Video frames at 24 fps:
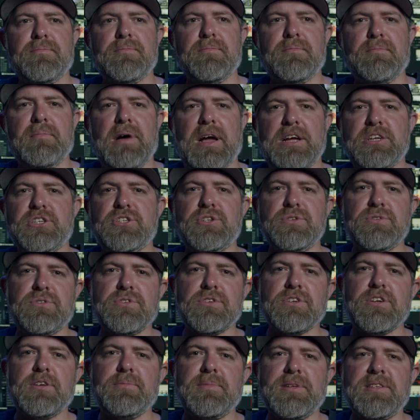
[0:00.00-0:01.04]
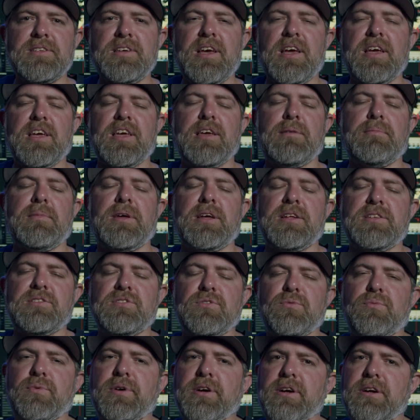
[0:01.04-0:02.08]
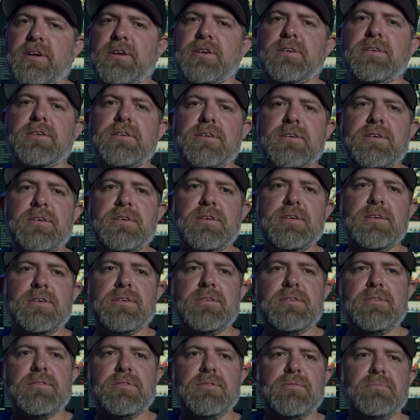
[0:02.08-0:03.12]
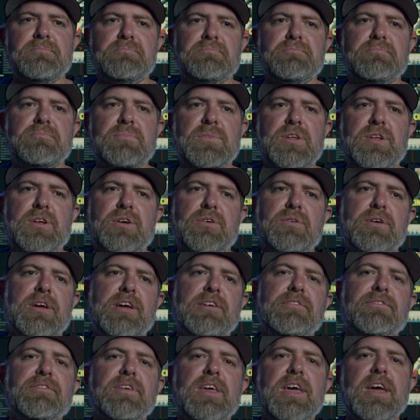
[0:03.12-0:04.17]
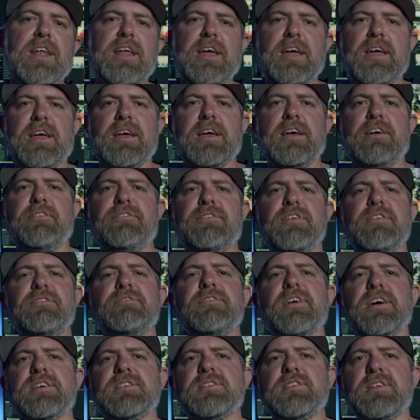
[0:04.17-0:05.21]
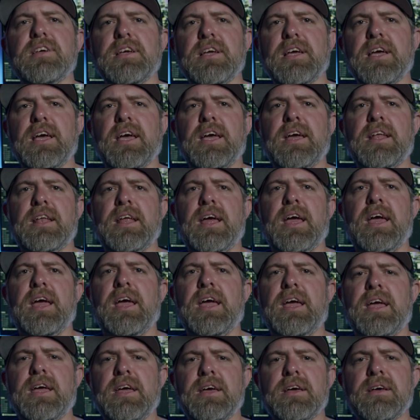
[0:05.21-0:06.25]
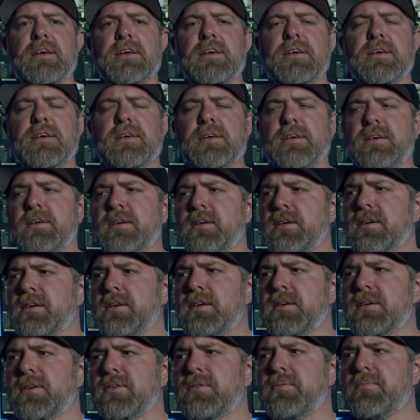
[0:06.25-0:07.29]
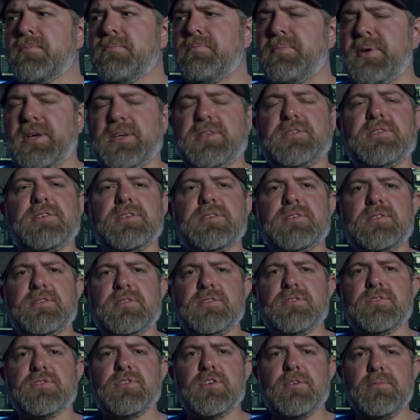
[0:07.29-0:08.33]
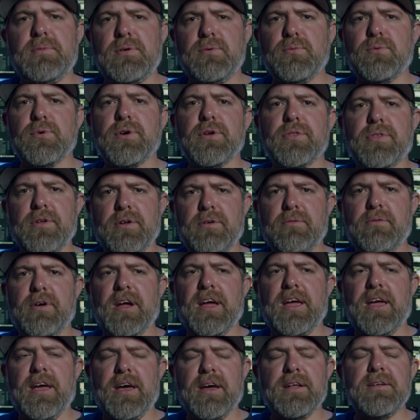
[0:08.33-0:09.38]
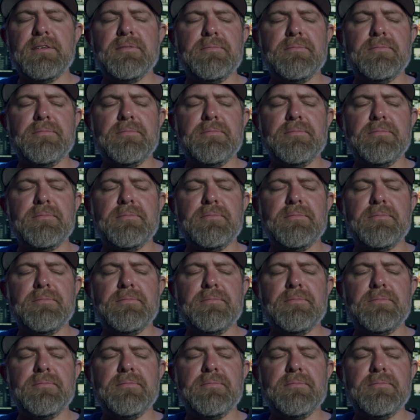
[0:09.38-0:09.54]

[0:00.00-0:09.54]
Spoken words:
my shoots are going to be taking me, to where, you know, if investing in a PYXIS is going to be worth it right yet.